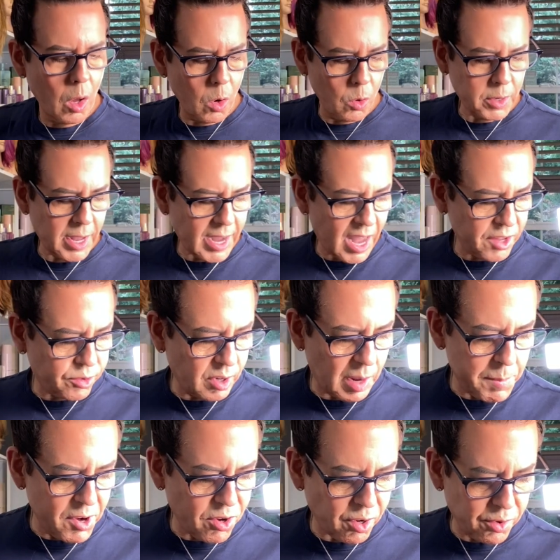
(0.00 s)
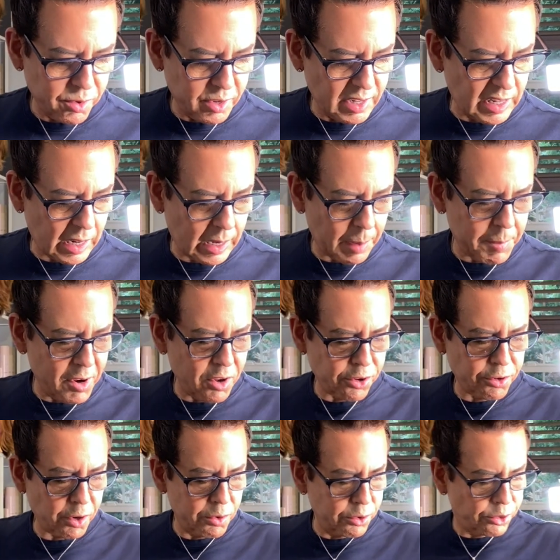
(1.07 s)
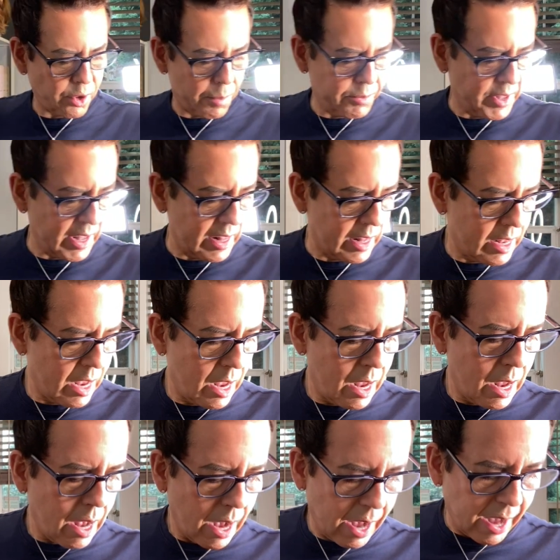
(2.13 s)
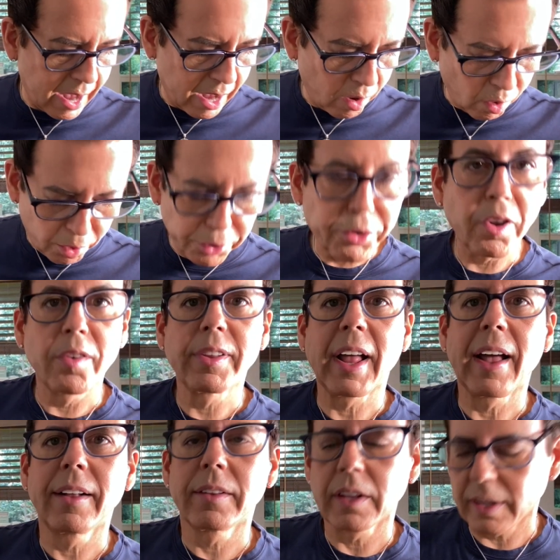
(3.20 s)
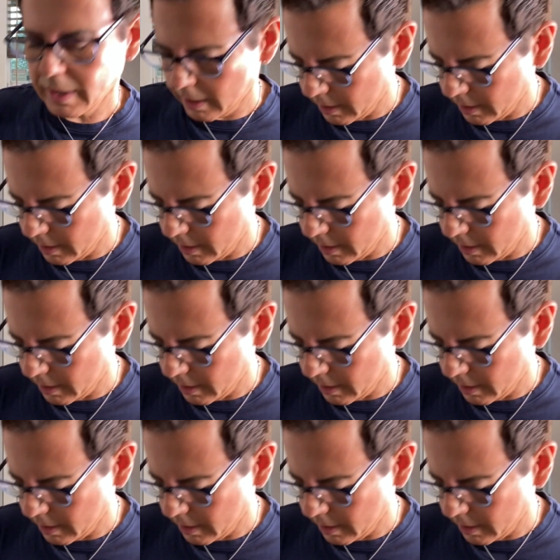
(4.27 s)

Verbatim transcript: Okay guys, so let me show, let me just show you something uh, also that